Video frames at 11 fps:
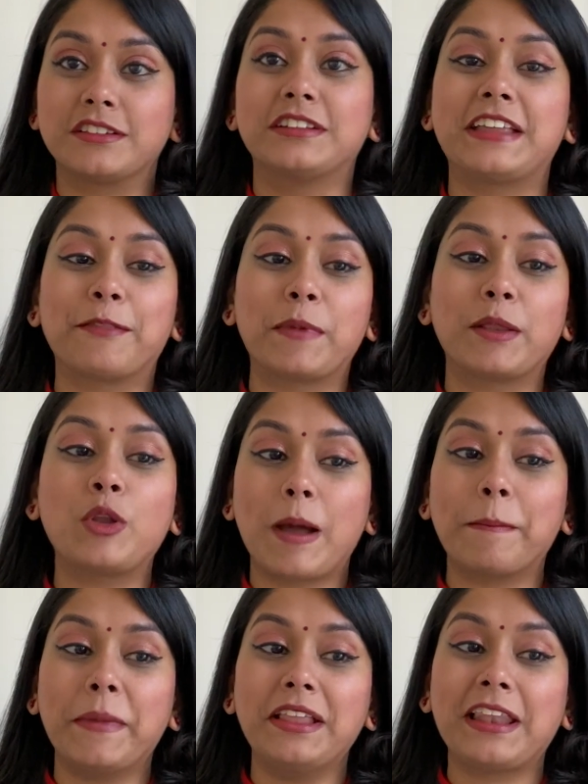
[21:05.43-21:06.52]
or death made. No, I
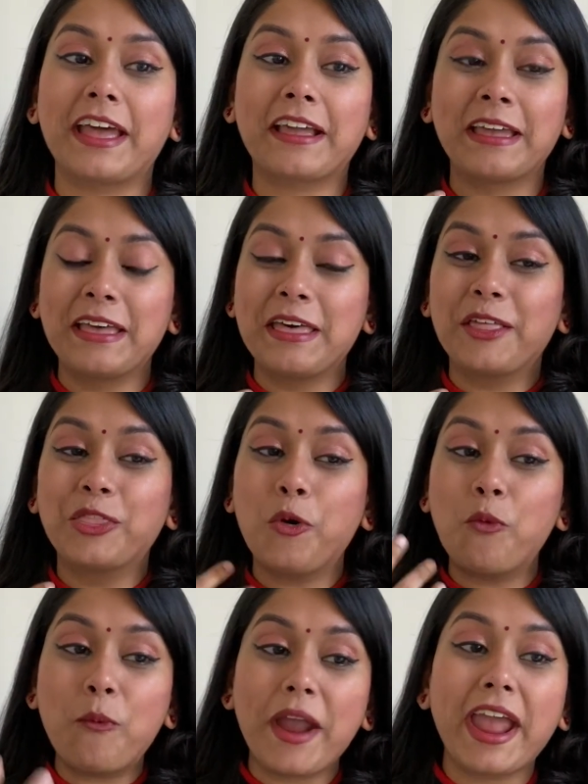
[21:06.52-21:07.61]
mean, like, the
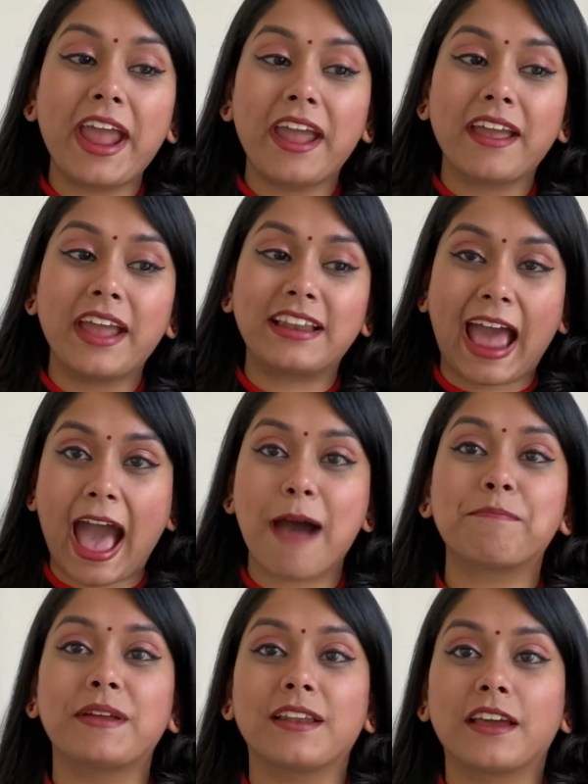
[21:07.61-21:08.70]
way it
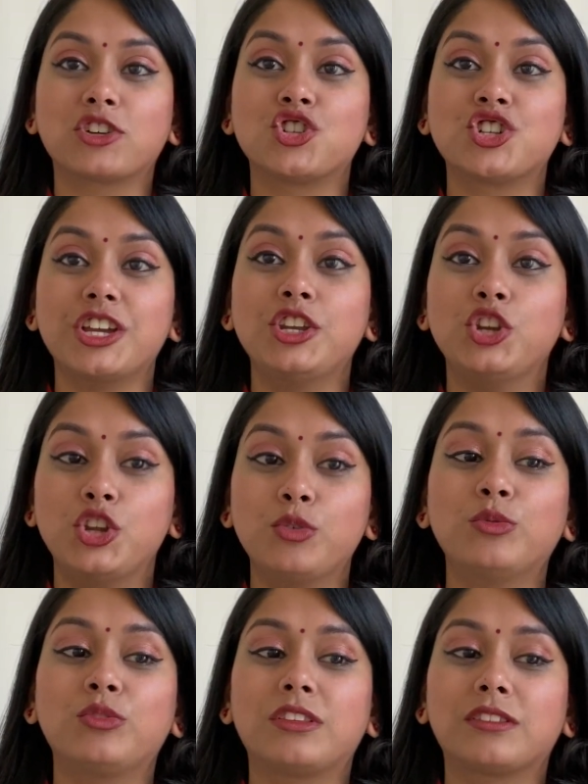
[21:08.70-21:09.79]
happened, like, she
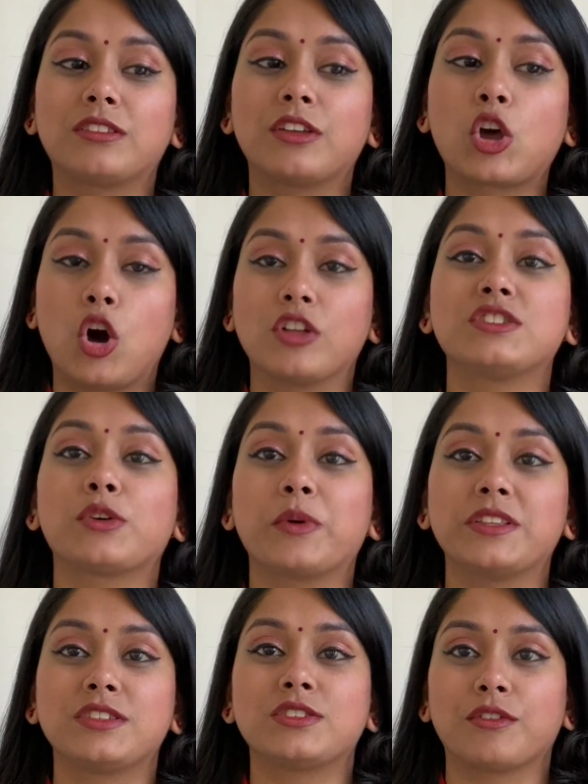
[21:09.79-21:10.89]
knew the
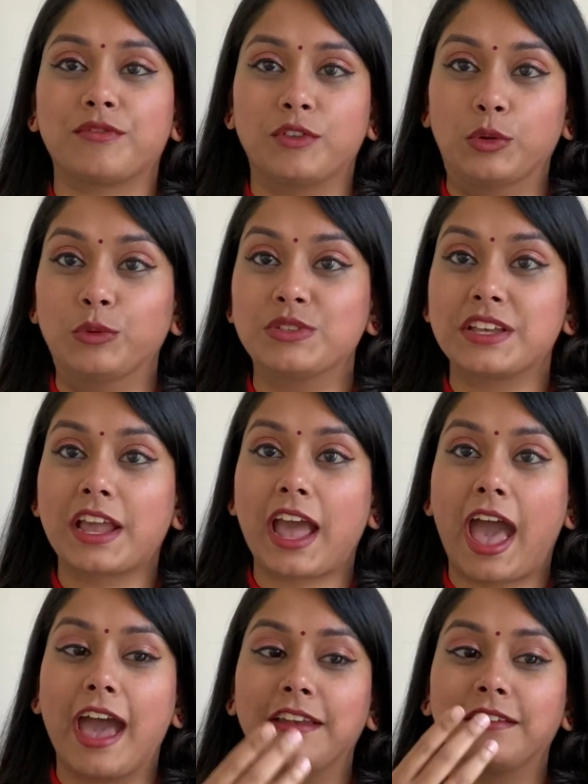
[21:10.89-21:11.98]
consequences of losing,
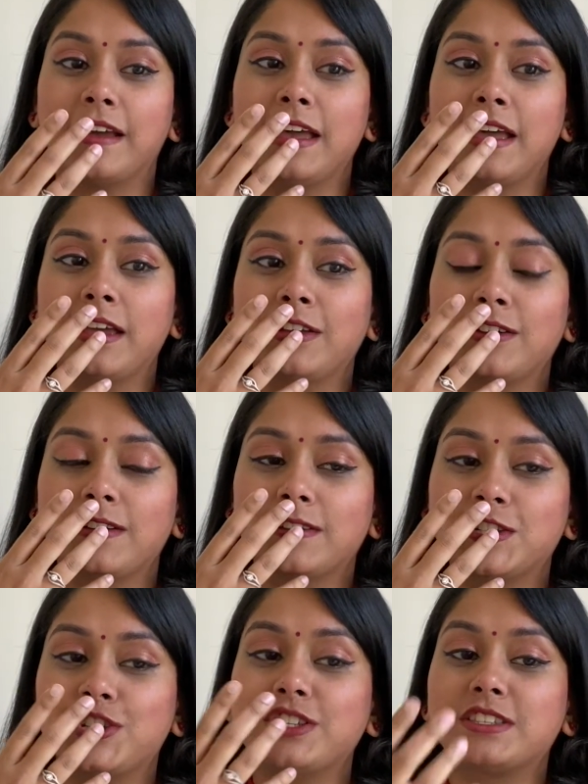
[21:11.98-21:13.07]
and
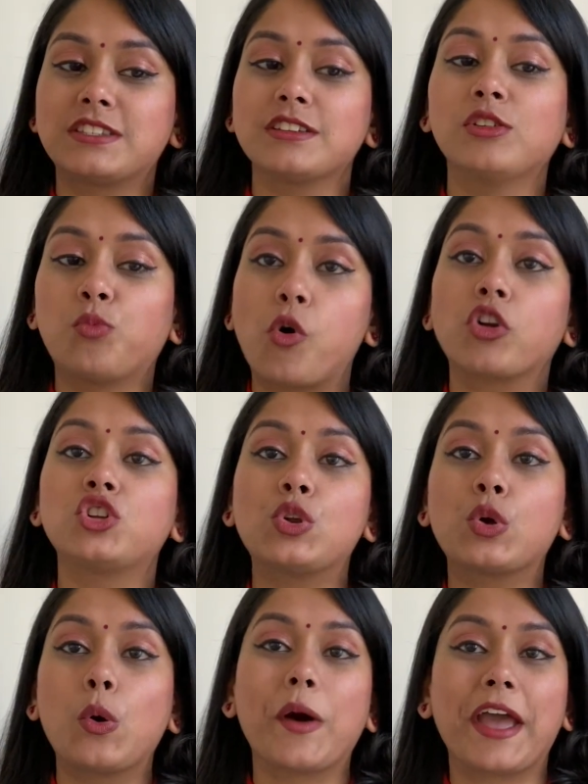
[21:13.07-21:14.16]
she still wanted to
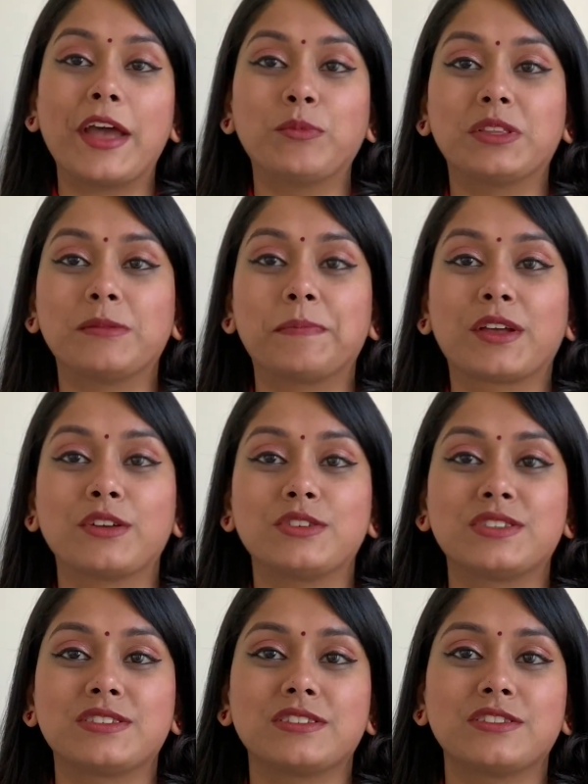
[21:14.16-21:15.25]
go ahead with it
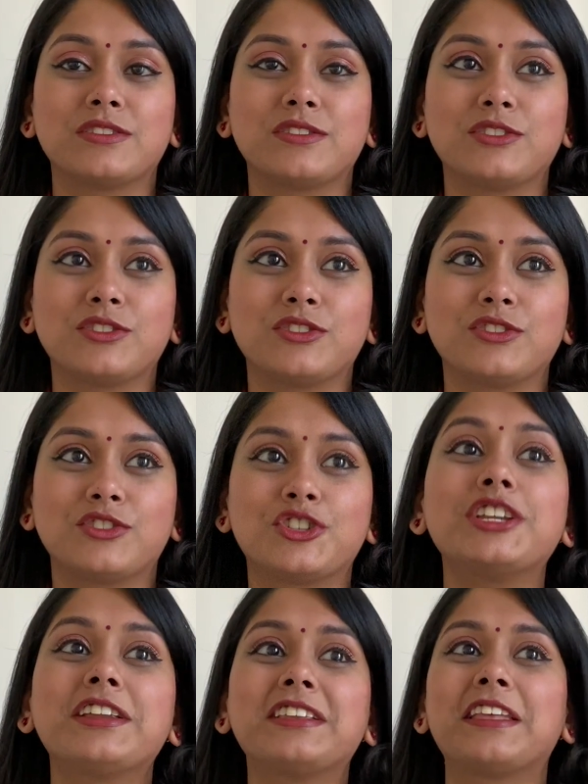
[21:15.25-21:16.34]
because
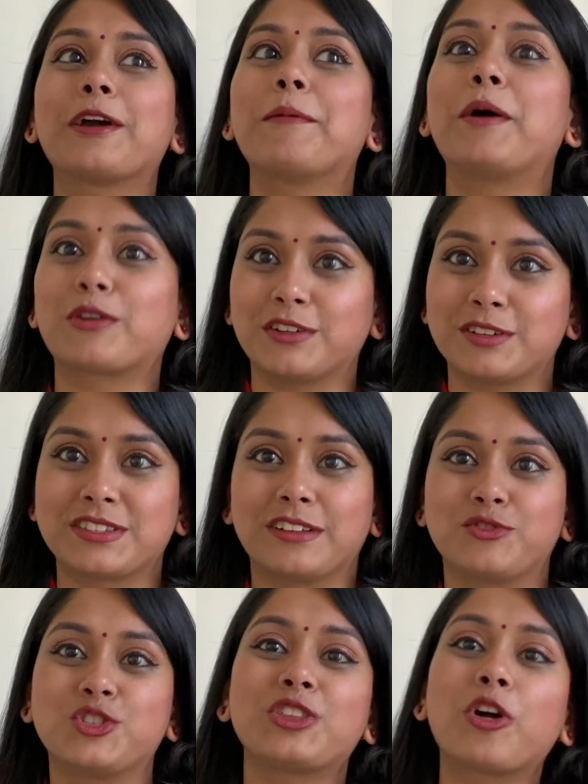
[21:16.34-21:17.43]
she didn't think about
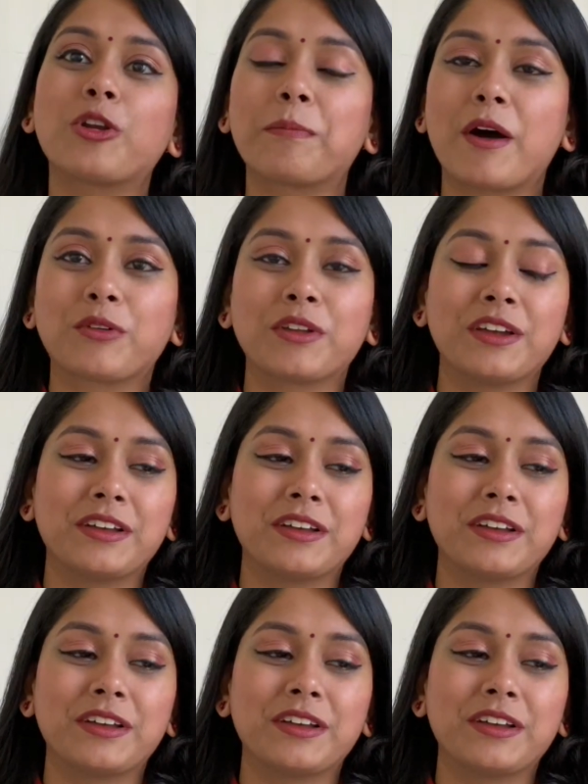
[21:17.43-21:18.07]
herself. She thought about